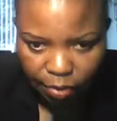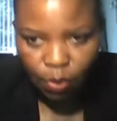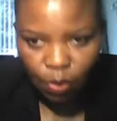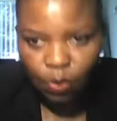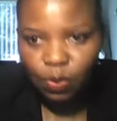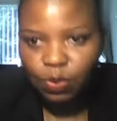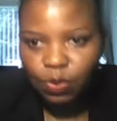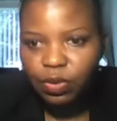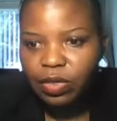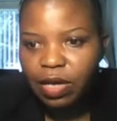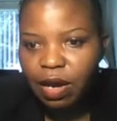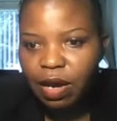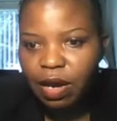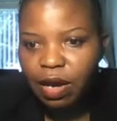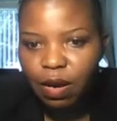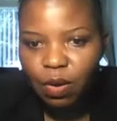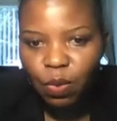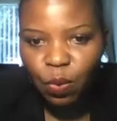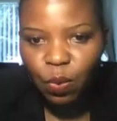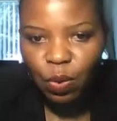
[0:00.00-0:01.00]
so
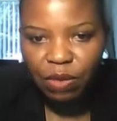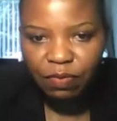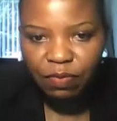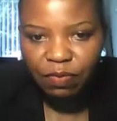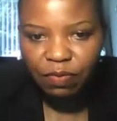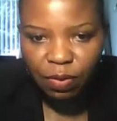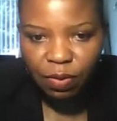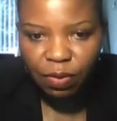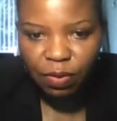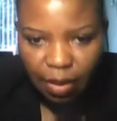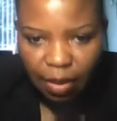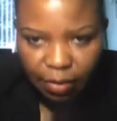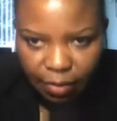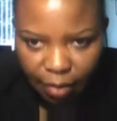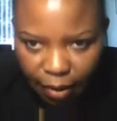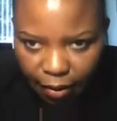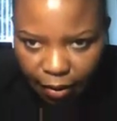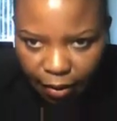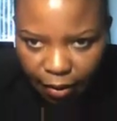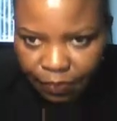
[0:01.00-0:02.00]
now we've got that
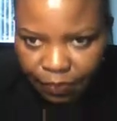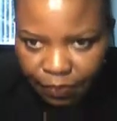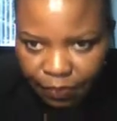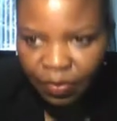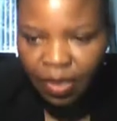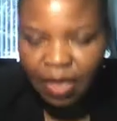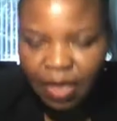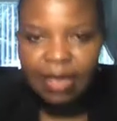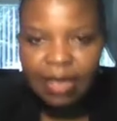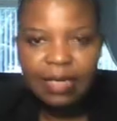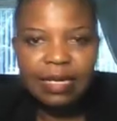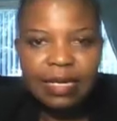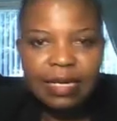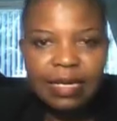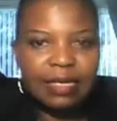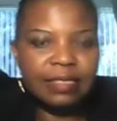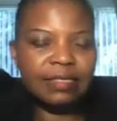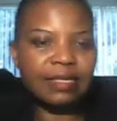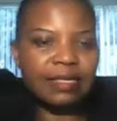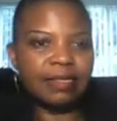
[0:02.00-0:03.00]
done, and
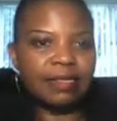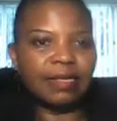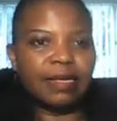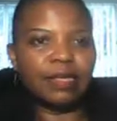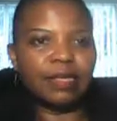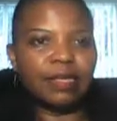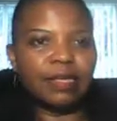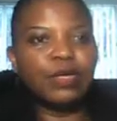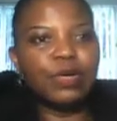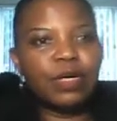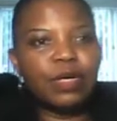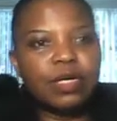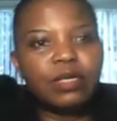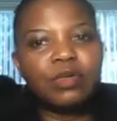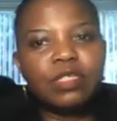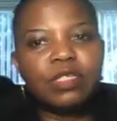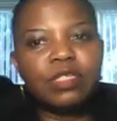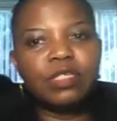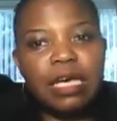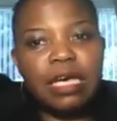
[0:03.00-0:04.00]
here's the thing: you
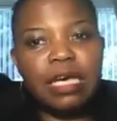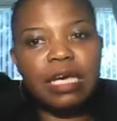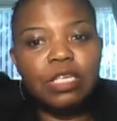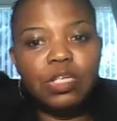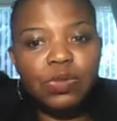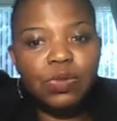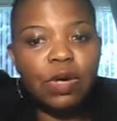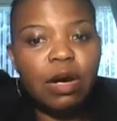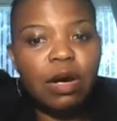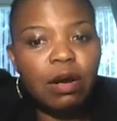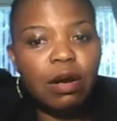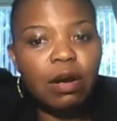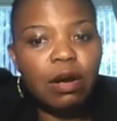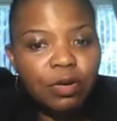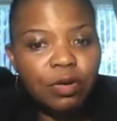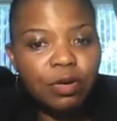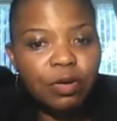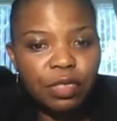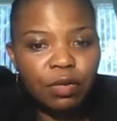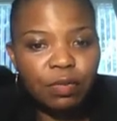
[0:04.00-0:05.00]
cannot schedule a
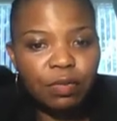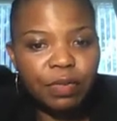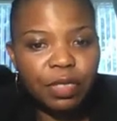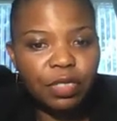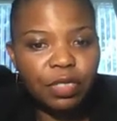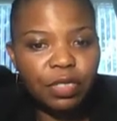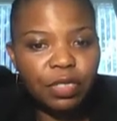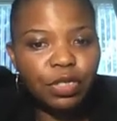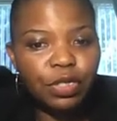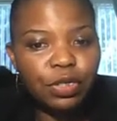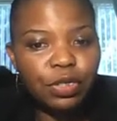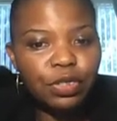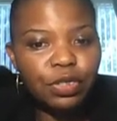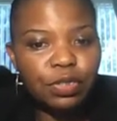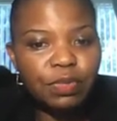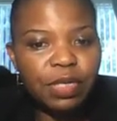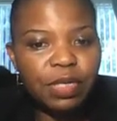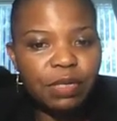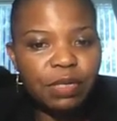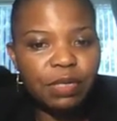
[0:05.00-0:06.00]
carousel pin. You used
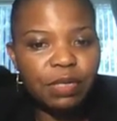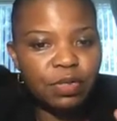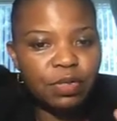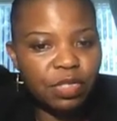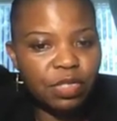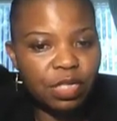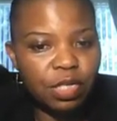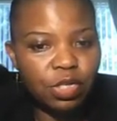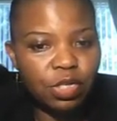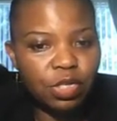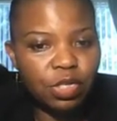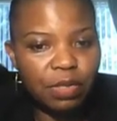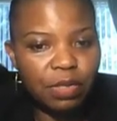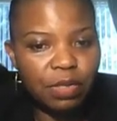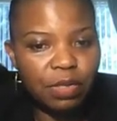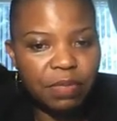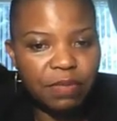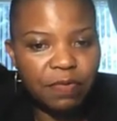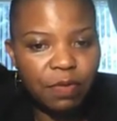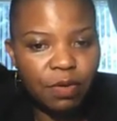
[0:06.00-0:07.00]
to be able to schedule
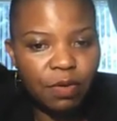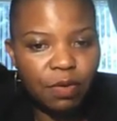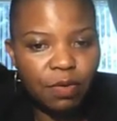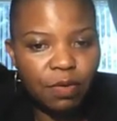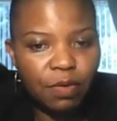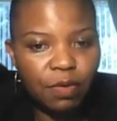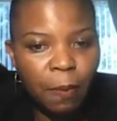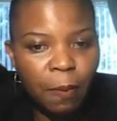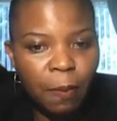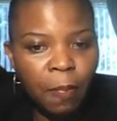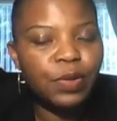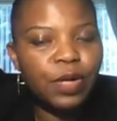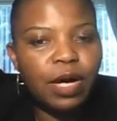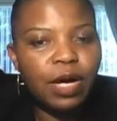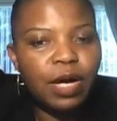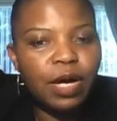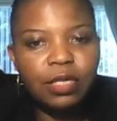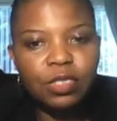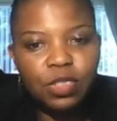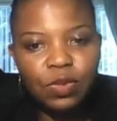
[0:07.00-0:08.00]
it before, but you
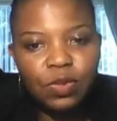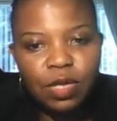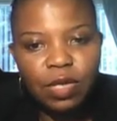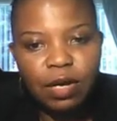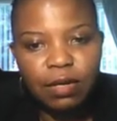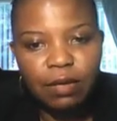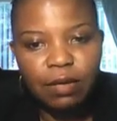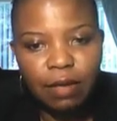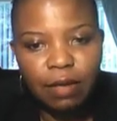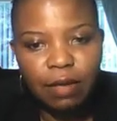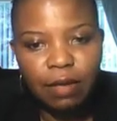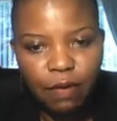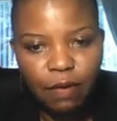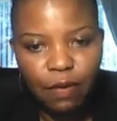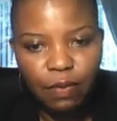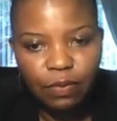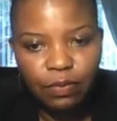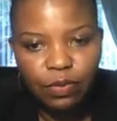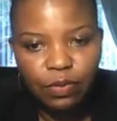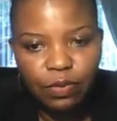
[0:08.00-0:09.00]
can't do that
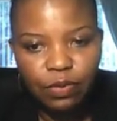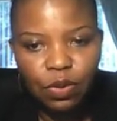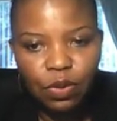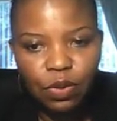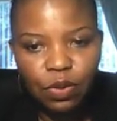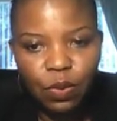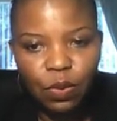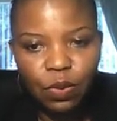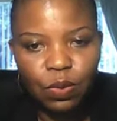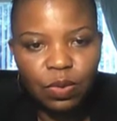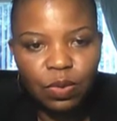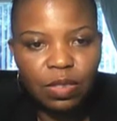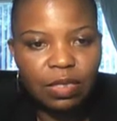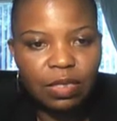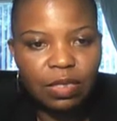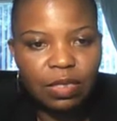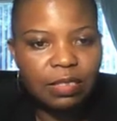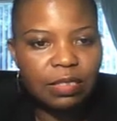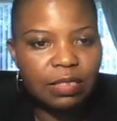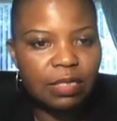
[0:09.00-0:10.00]
now. So
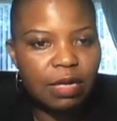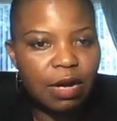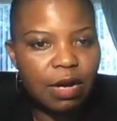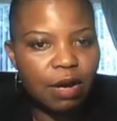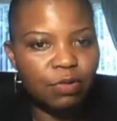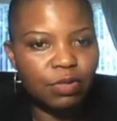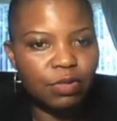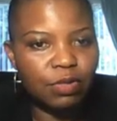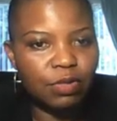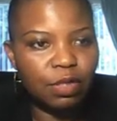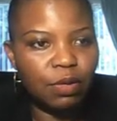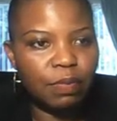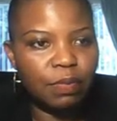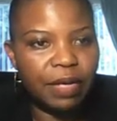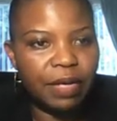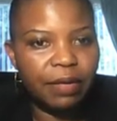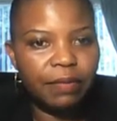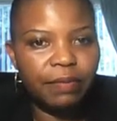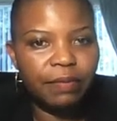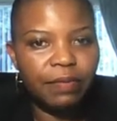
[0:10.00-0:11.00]
this is a carousel
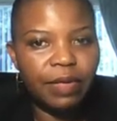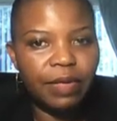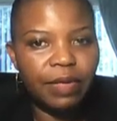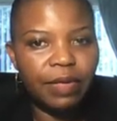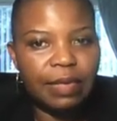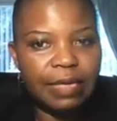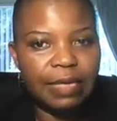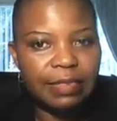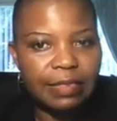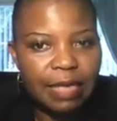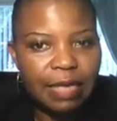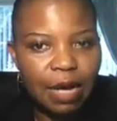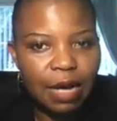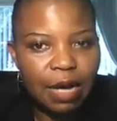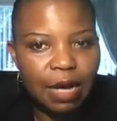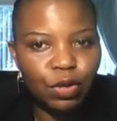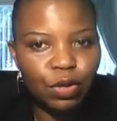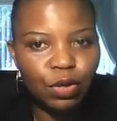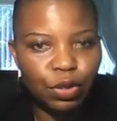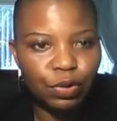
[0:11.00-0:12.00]
pin, and that's
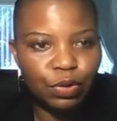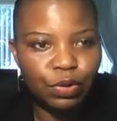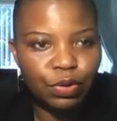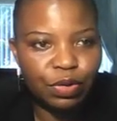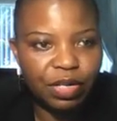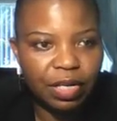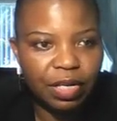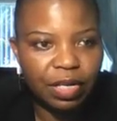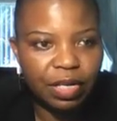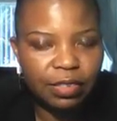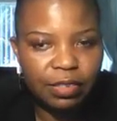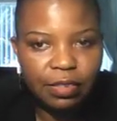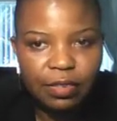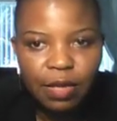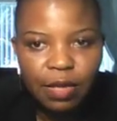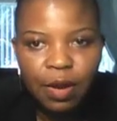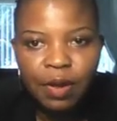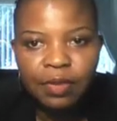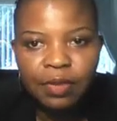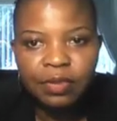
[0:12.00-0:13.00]
how you create it.